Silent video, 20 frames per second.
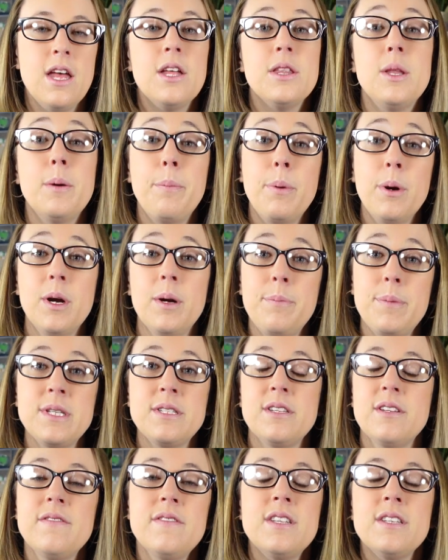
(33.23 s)
The
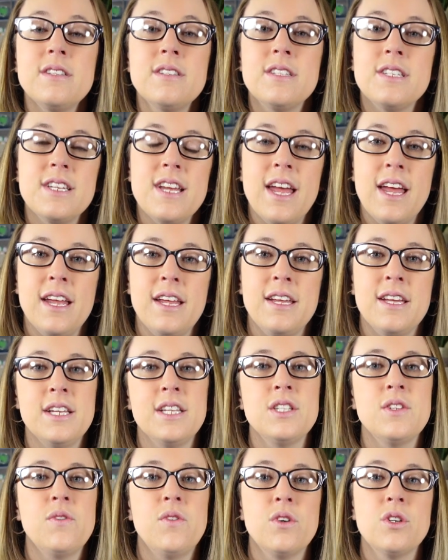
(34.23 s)
purpose of this day
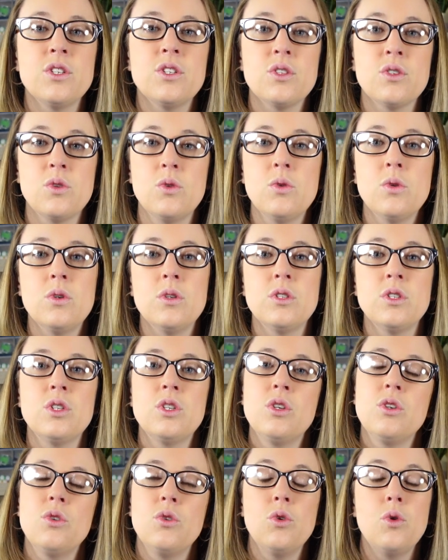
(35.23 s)
is for schools
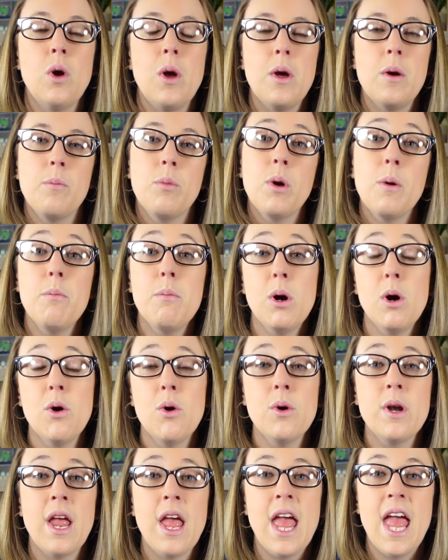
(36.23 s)
to
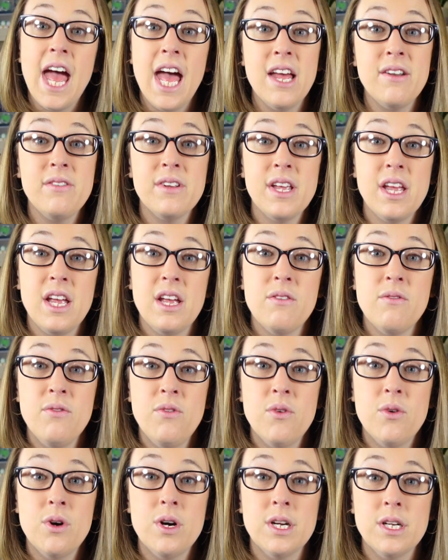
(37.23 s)
promote, advocate
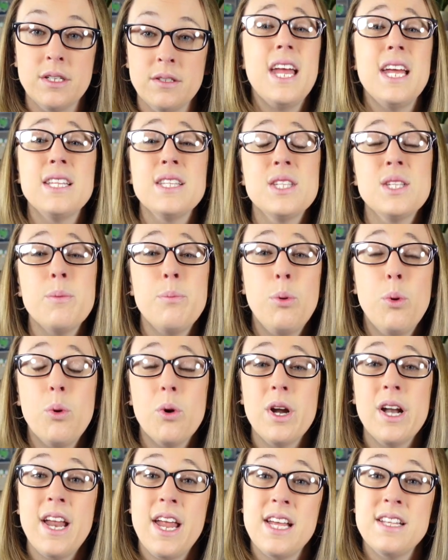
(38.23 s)
for, and
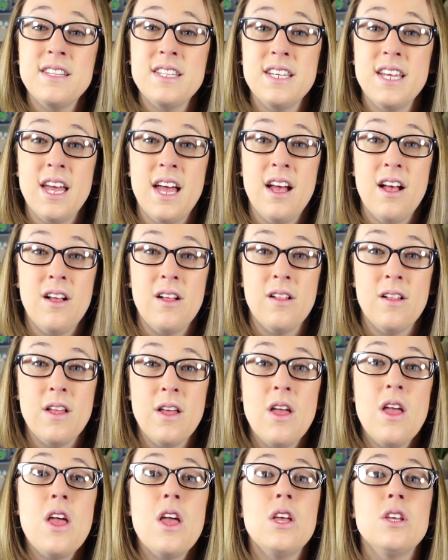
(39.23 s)
support SEL.
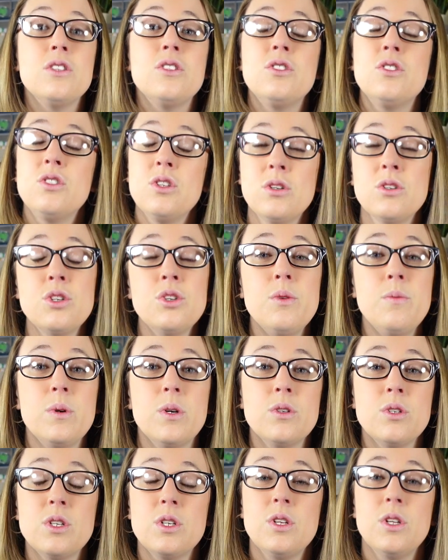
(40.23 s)
Social
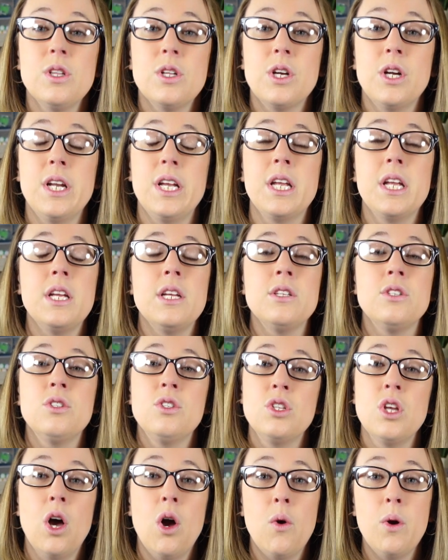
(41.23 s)
emotional learning is
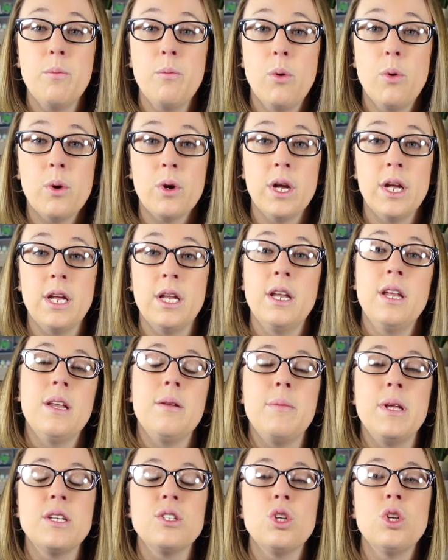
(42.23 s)
so important and
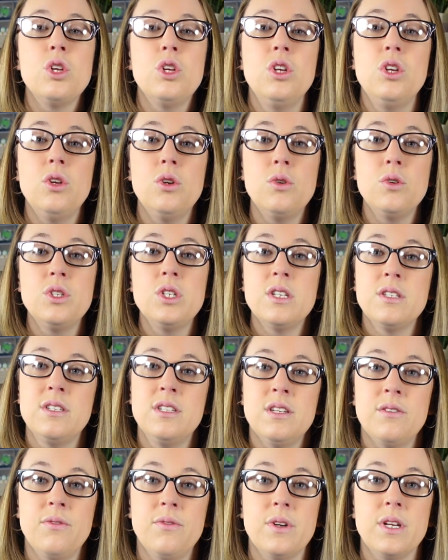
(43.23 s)
makes a huge
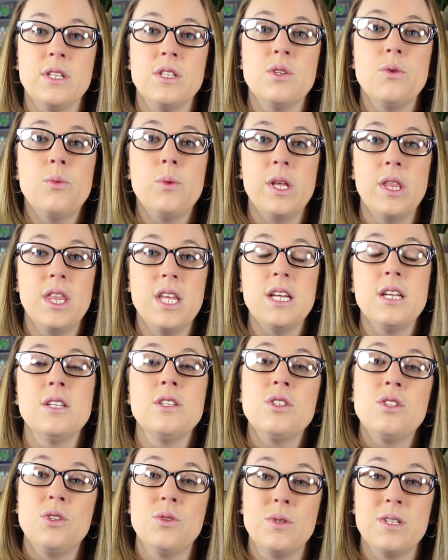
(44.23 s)
difference within
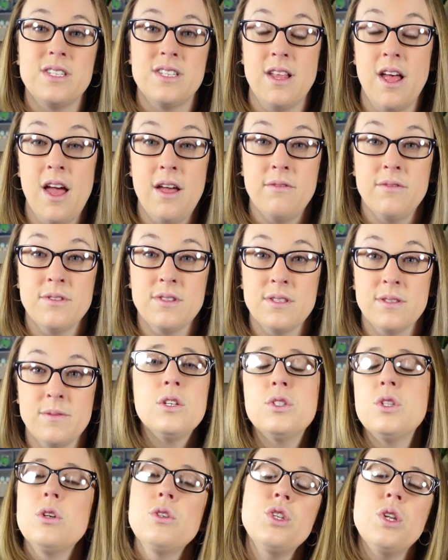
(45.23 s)
students' lives.
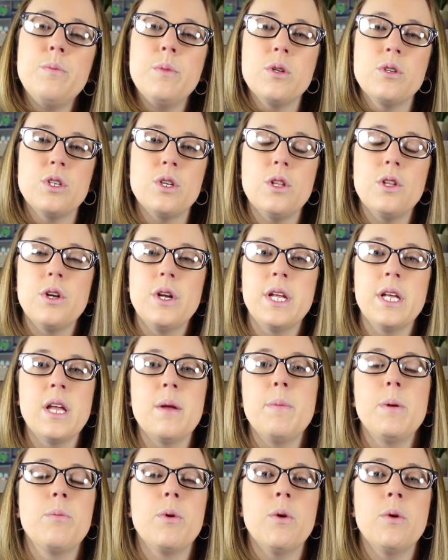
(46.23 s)
Social emotional learning
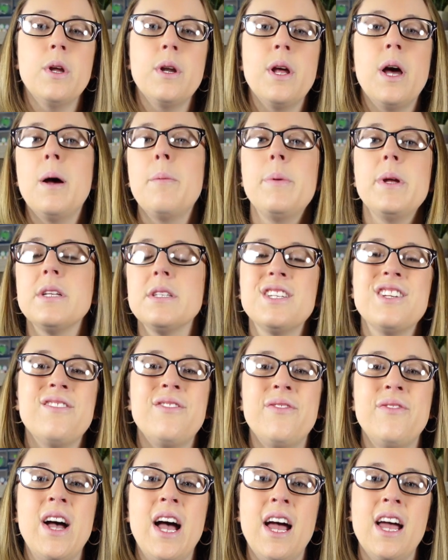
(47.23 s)
can be broken up into
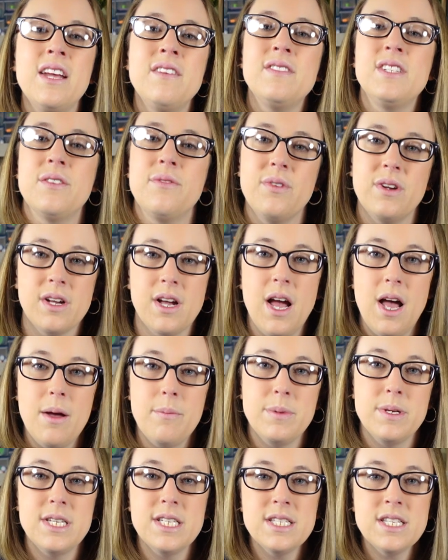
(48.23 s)
5 different
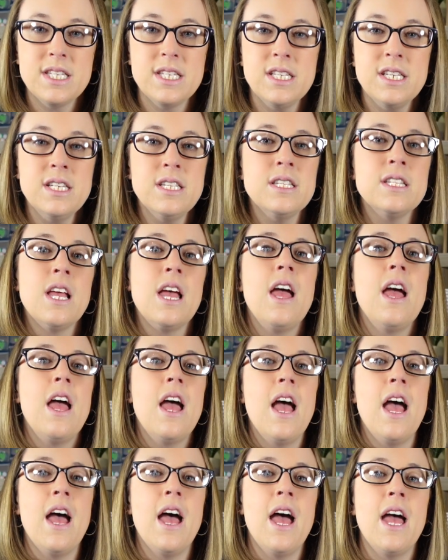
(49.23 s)
competencies,
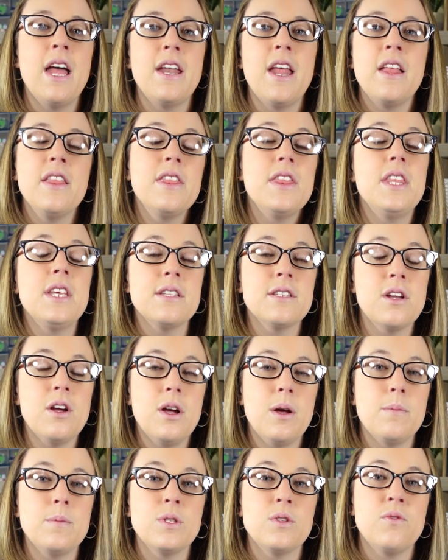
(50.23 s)
and this
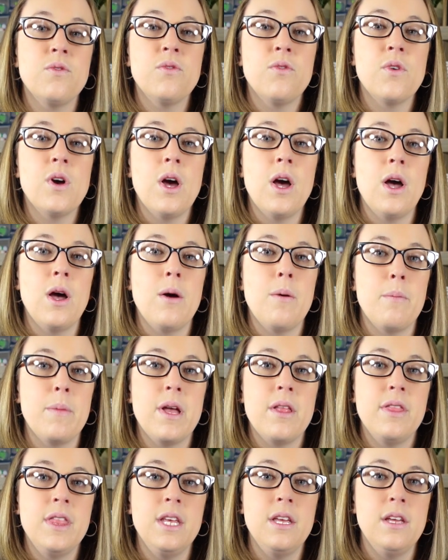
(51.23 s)
comes from
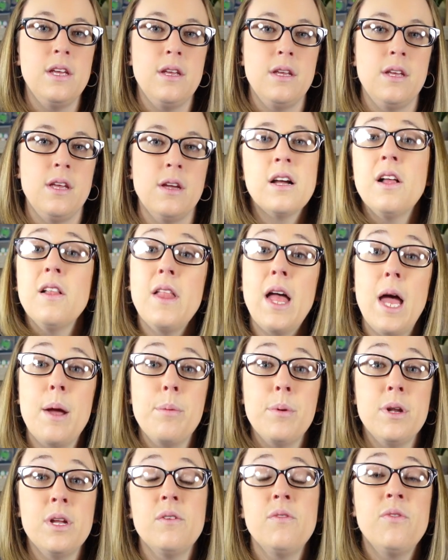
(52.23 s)
the
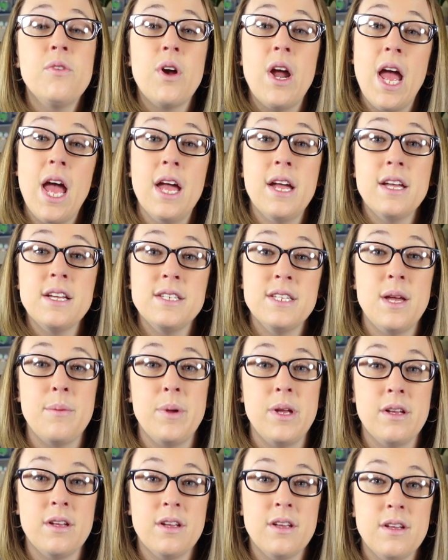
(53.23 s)
Collaborative for
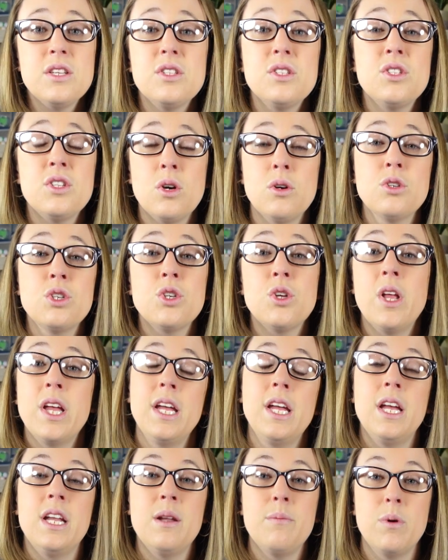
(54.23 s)
Academic, Social,
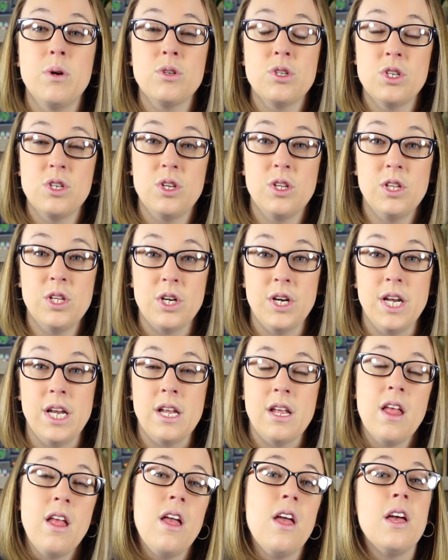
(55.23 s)
and Emotional Learning.
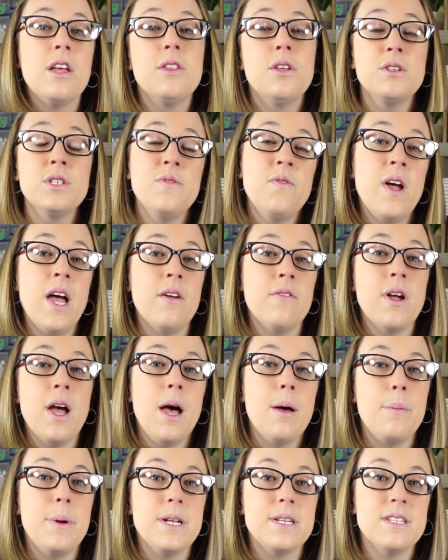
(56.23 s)
Those 5
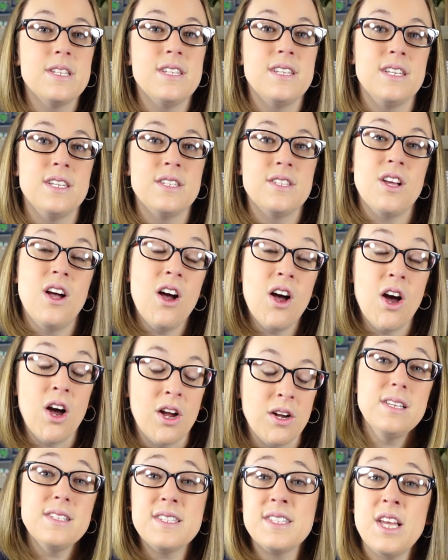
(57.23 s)
competencies
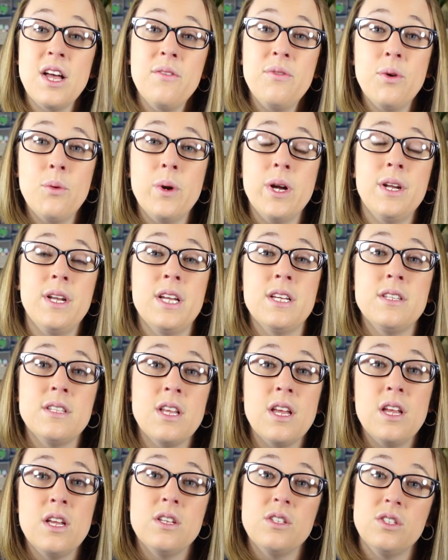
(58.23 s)
are self-awareness,
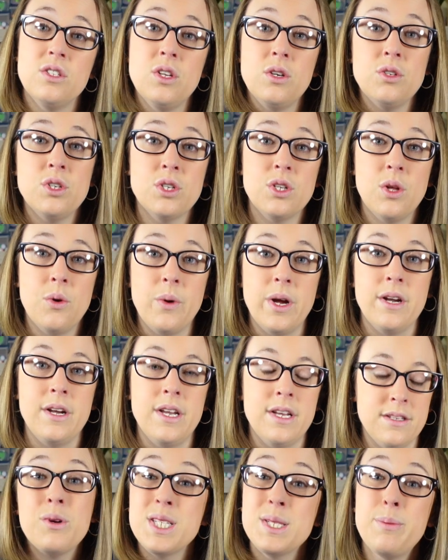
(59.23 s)
social
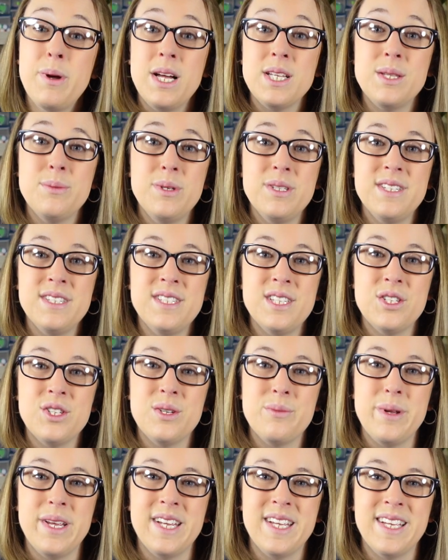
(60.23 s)
awareness, responsible
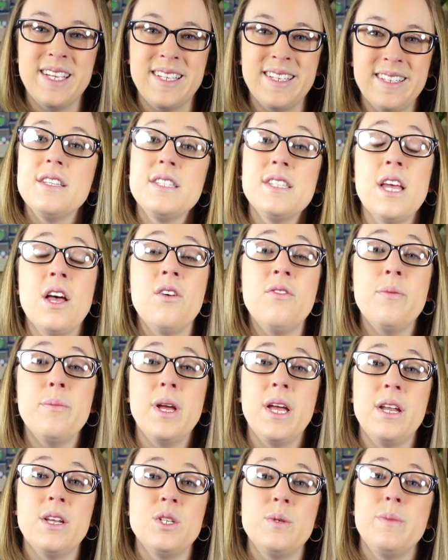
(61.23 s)
decision-making,
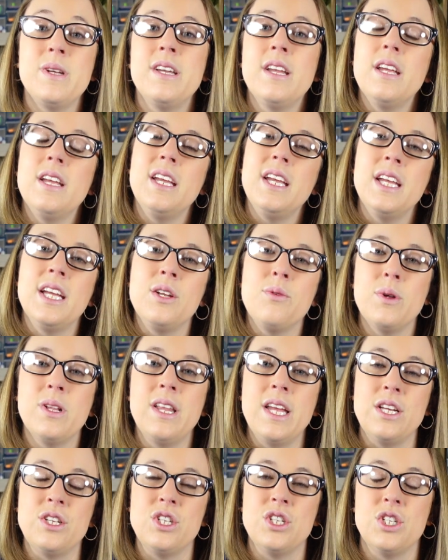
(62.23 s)
self-management, and
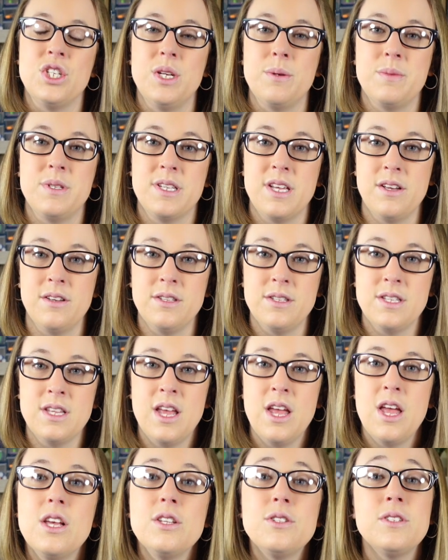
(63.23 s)
relationship skills.
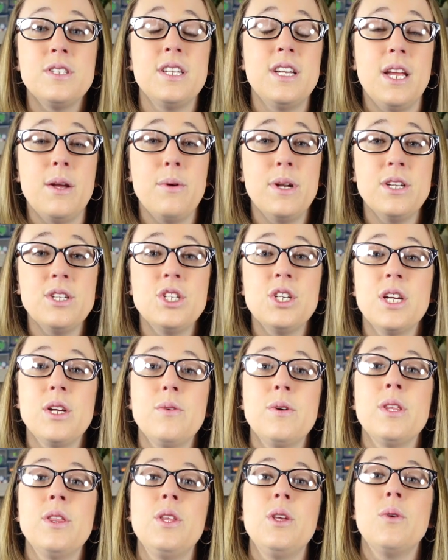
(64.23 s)
So today I want to share
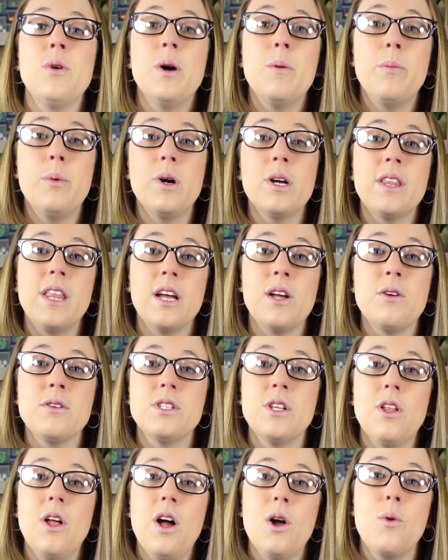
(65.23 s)
with you a book that goes
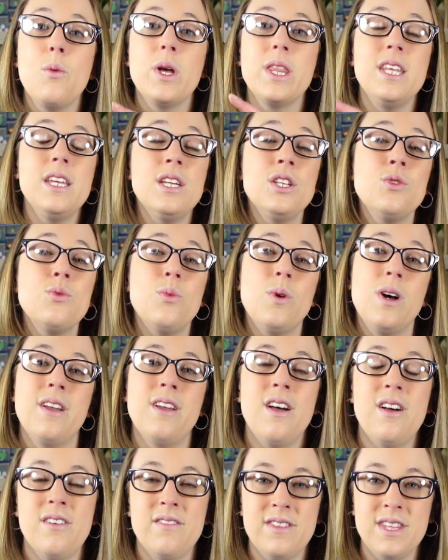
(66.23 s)
along with each one
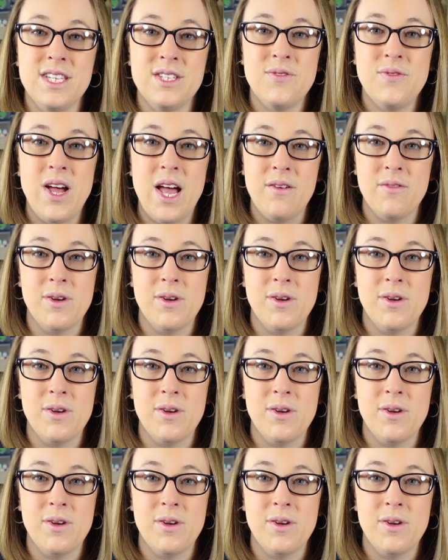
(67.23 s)
of these 5